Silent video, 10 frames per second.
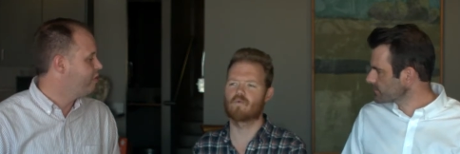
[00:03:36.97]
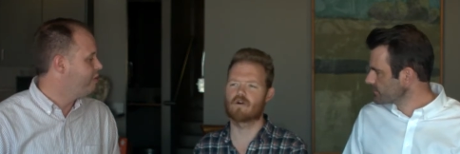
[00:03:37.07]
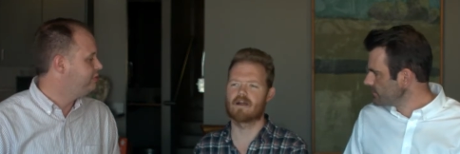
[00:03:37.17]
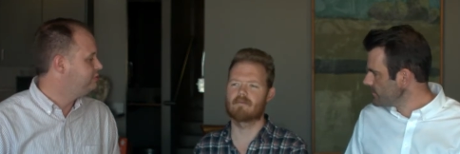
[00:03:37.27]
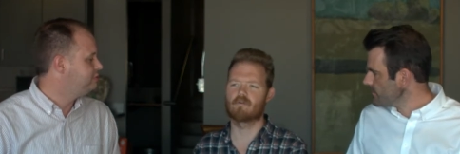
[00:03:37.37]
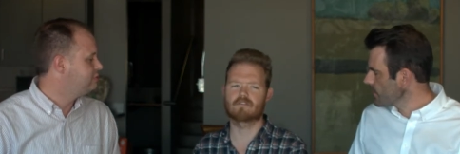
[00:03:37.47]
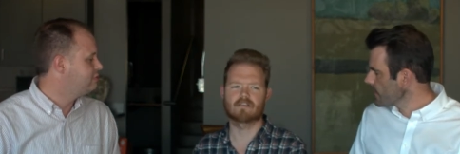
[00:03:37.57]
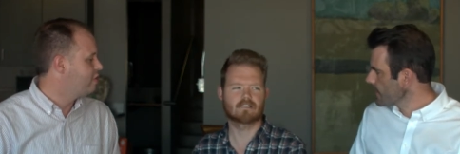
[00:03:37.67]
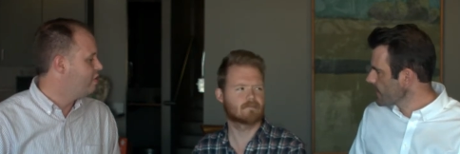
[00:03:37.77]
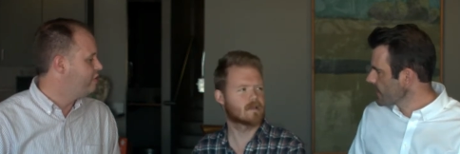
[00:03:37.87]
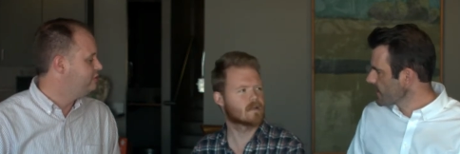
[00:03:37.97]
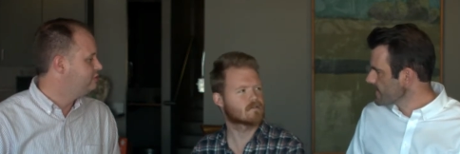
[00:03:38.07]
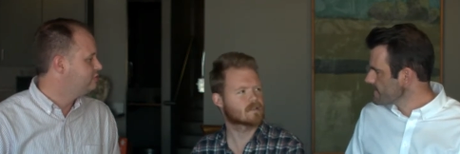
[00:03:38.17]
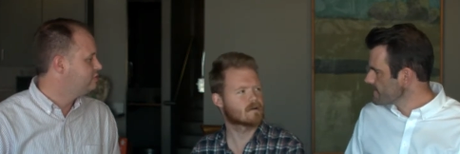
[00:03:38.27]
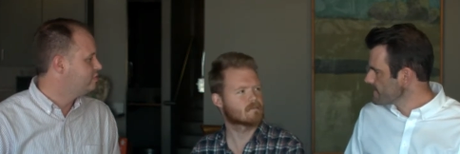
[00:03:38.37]
Speaker 1: we're able to spin
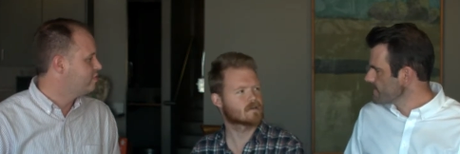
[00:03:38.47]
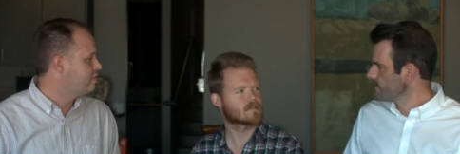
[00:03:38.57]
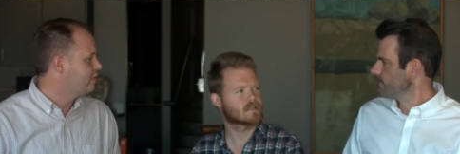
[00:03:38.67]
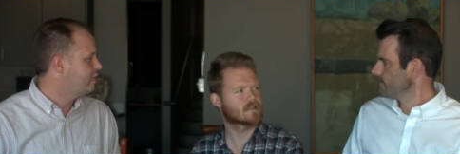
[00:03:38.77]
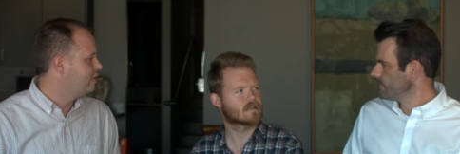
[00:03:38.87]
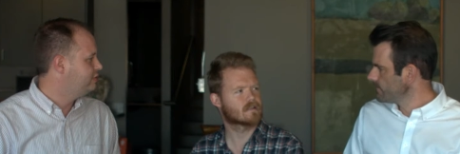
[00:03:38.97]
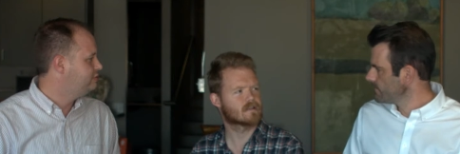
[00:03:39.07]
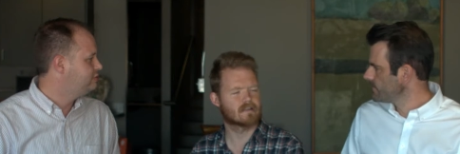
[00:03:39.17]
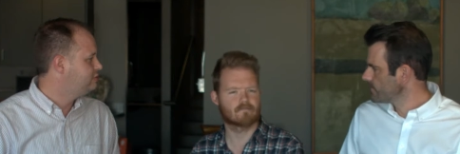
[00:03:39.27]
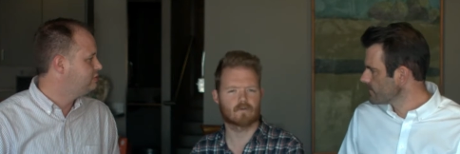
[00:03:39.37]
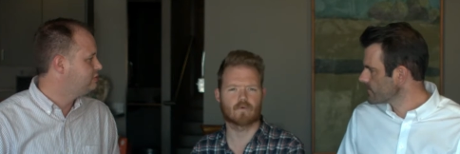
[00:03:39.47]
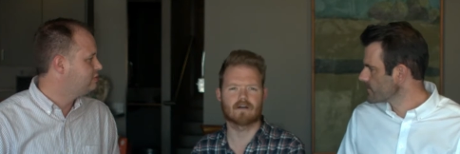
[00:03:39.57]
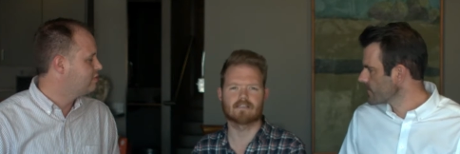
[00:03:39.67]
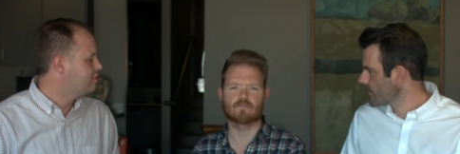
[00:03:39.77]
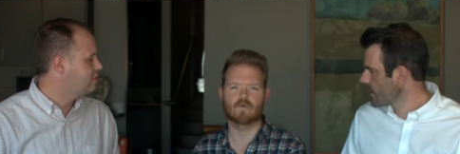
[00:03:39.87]
those numbers and the, the different
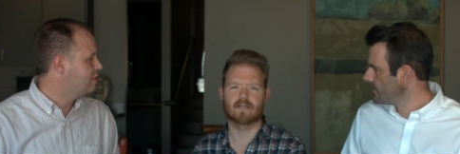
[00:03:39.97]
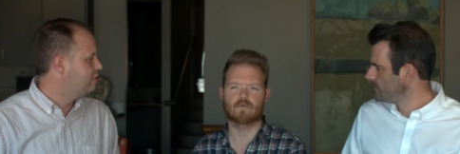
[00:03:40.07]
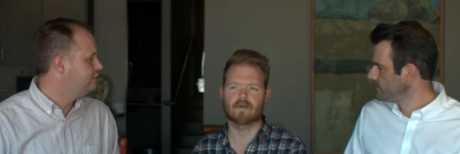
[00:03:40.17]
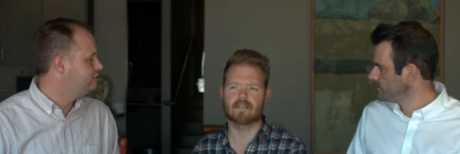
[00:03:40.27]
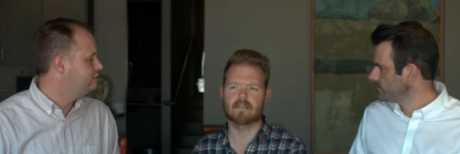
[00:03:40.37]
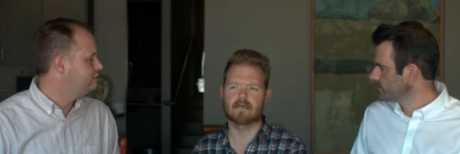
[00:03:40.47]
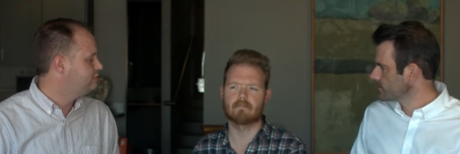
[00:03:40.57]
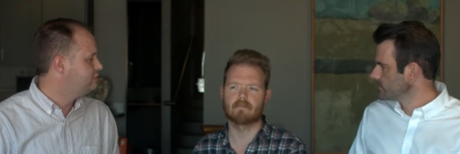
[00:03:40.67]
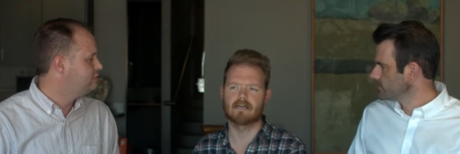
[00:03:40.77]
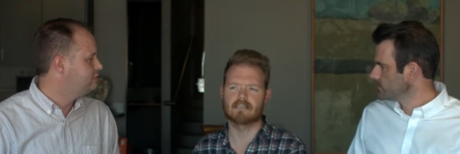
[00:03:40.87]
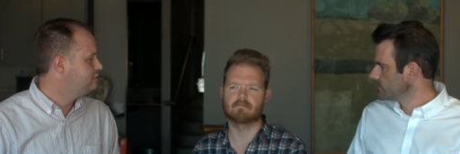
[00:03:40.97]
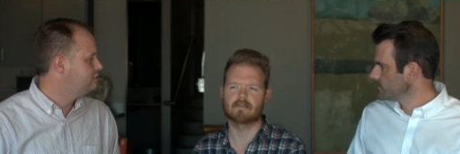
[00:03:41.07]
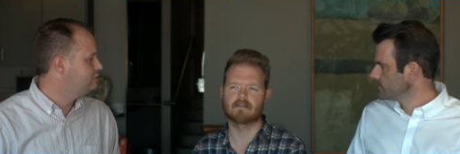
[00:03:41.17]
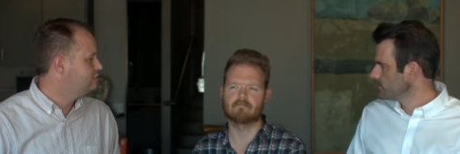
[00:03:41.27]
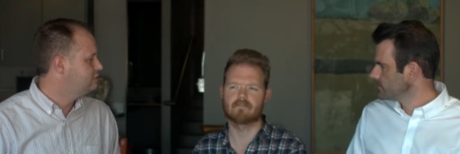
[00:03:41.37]
ways we can read them has
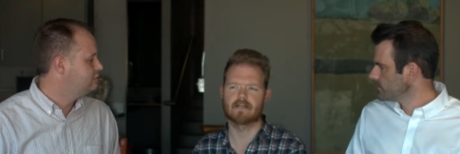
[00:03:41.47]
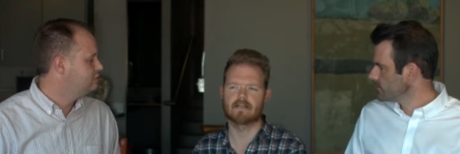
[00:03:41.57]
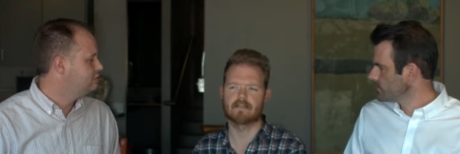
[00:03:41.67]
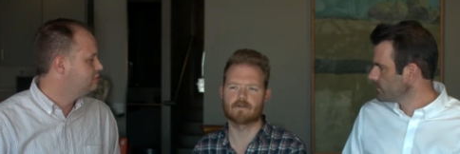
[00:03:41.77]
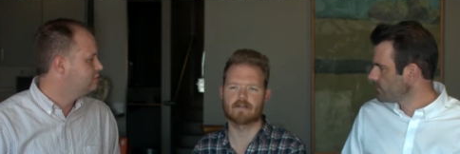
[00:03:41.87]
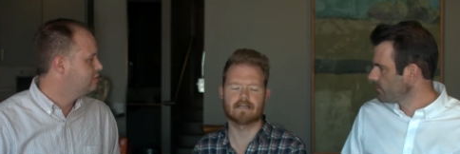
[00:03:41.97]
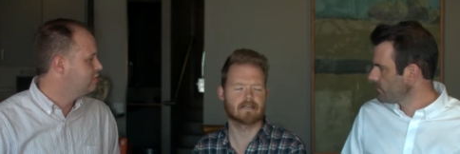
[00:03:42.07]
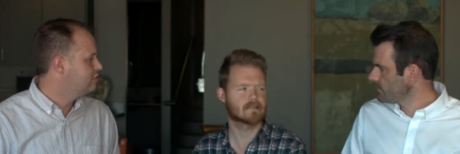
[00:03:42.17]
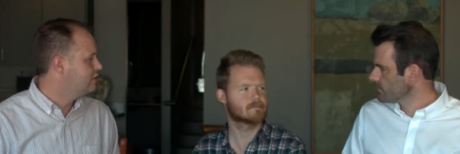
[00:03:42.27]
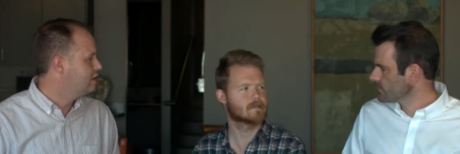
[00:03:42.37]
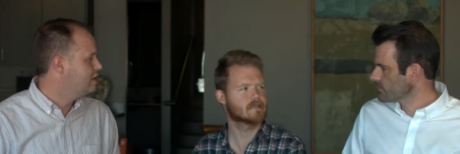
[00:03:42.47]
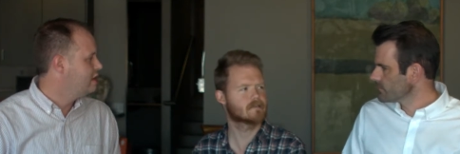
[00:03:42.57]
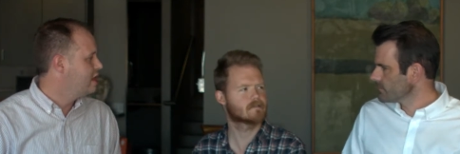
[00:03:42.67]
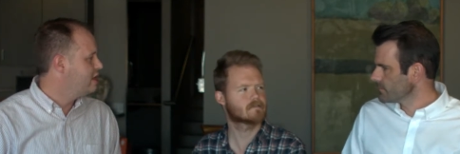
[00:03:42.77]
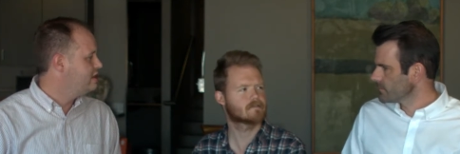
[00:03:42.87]
been very intriguing to me.
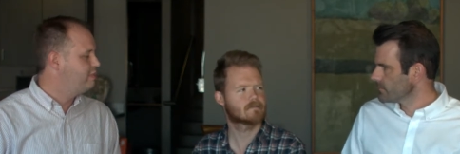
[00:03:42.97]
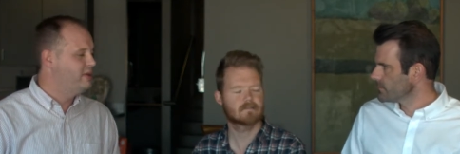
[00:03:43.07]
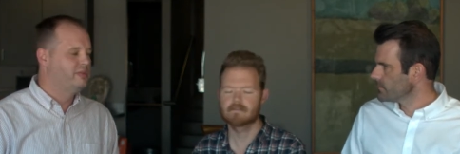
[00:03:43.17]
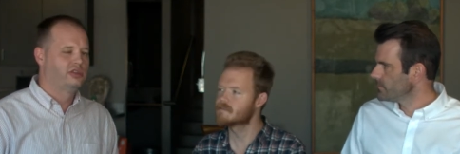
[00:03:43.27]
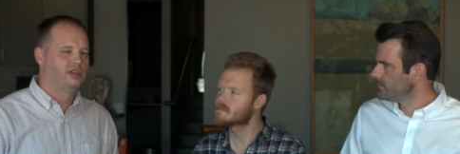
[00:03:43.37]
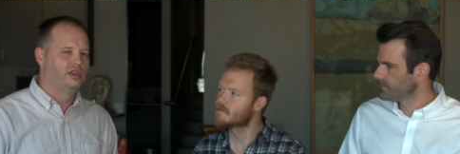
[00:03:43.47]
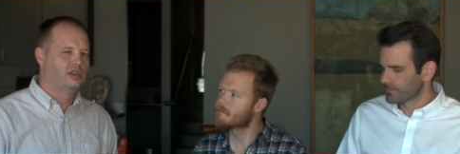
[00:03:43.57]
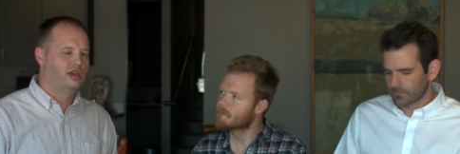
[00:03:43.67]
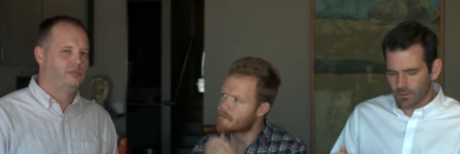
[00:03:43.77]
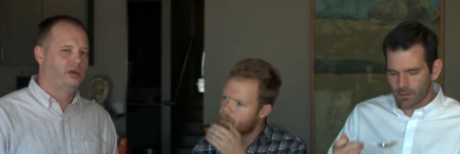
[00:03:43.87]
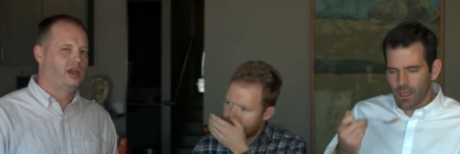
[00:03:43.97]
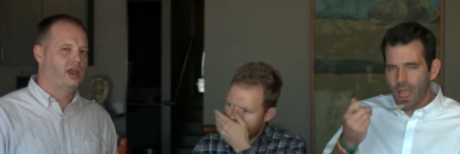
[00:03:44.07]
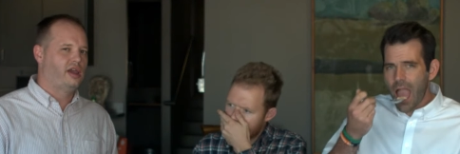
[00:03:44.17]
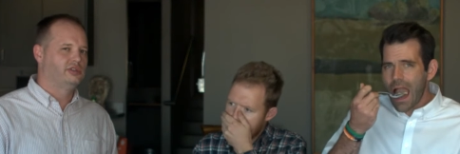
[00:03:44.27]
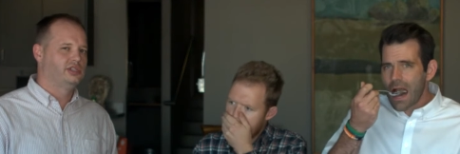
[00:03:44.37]
Speaker 2: I think people think about
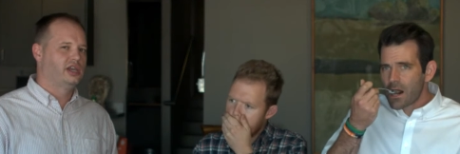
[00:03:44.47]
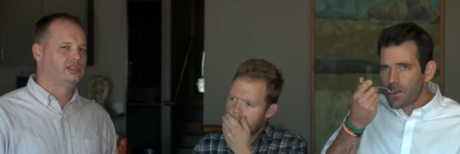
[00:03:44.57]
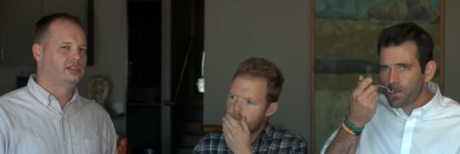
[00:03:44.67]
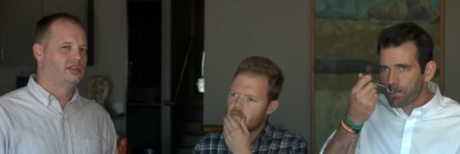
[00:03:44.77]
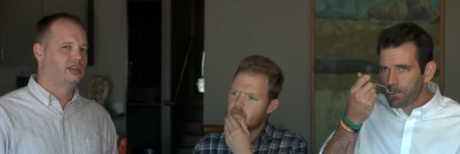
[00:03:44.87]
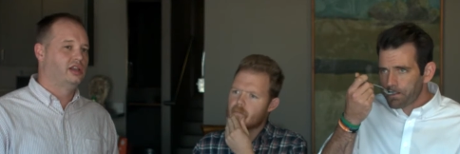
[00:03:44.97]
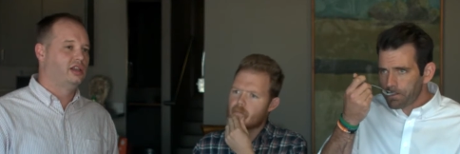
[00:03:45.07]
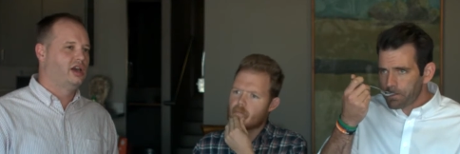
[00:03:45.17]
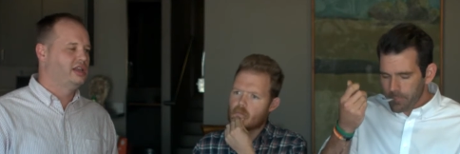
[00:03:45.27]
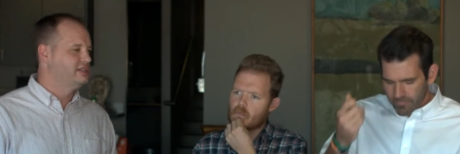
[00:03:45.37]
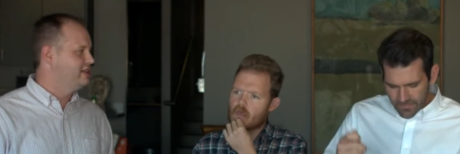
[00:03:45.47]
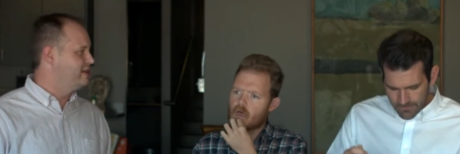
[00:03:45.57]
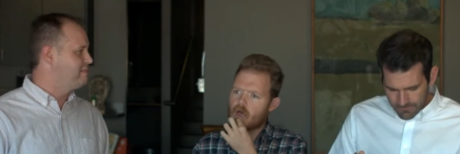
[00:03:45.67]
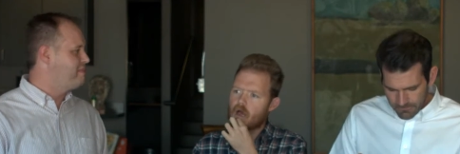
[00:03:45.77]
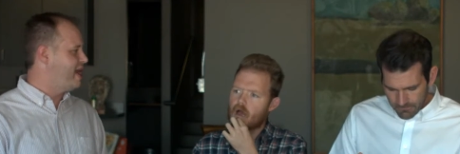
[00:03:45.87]
advertising a lot as
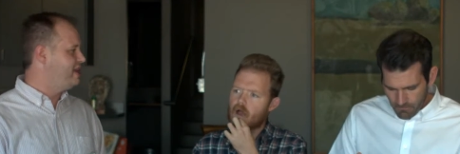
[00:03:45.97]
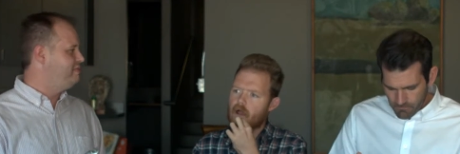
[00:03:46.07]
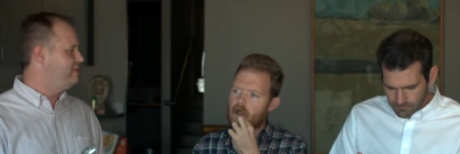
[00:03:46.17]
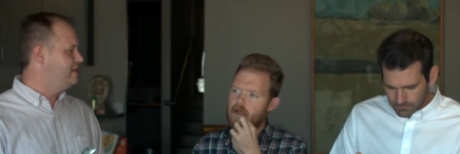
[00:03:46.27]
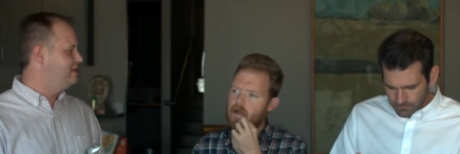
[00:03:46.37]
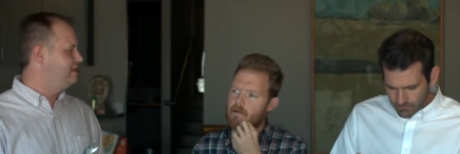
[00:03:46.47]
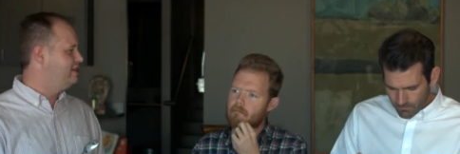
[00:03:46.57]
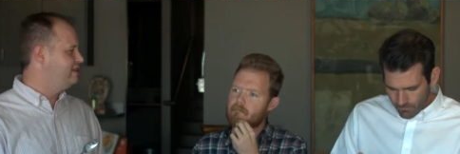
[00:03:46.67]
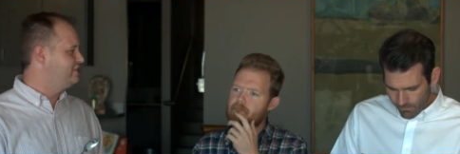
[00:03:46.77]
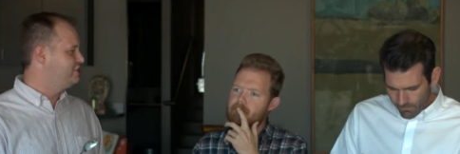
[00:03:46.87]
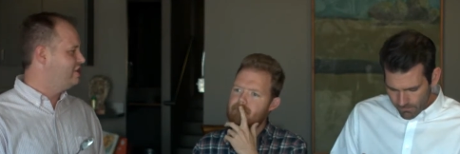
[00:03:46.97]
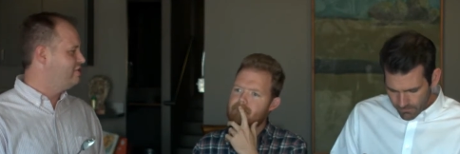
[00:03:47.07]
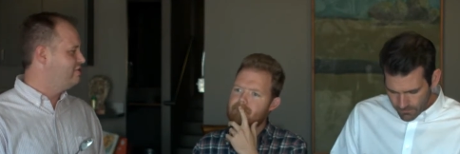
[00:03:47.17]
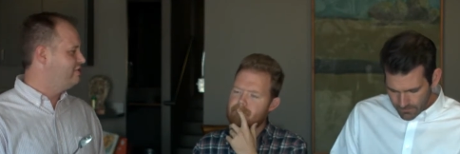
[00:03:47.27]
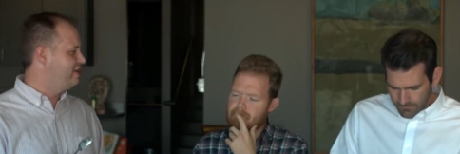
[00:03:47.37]
like Mad Men, the
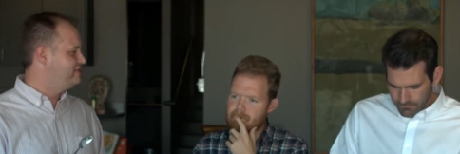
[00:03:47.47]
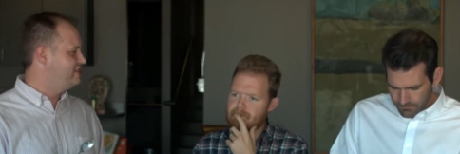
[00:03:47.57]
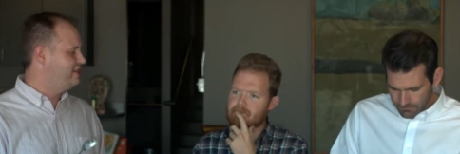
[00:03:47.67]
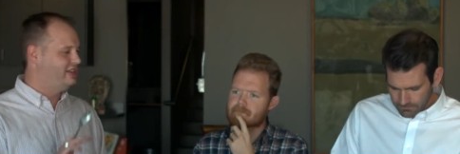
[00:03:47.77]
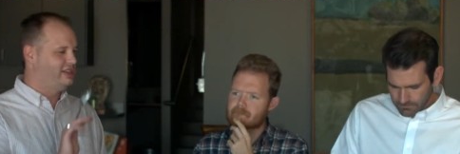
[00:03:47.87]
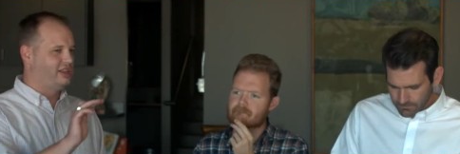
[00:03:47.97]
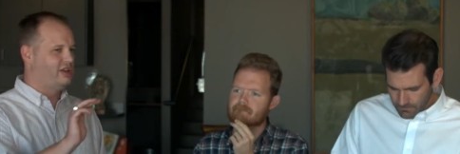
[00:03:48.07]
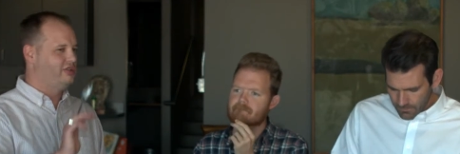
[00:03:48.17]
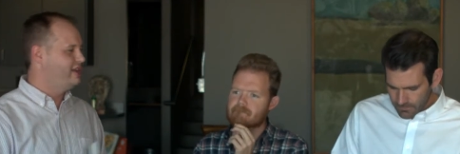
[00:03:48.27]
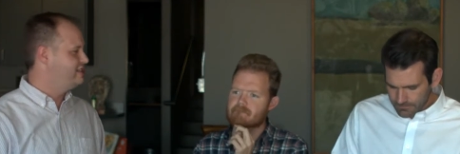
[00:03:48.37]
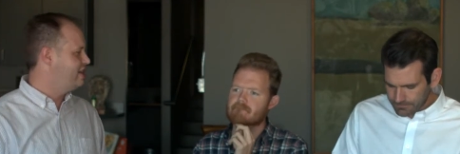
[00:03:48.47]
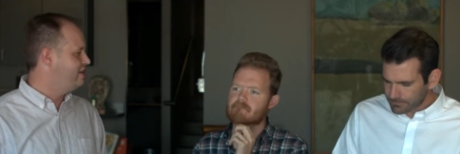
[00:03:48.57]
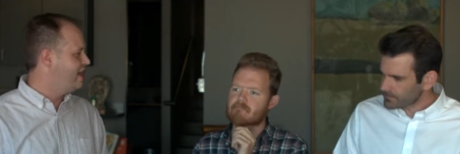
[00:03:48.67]
show. They've mm-hmm. seen it. Oh, that's how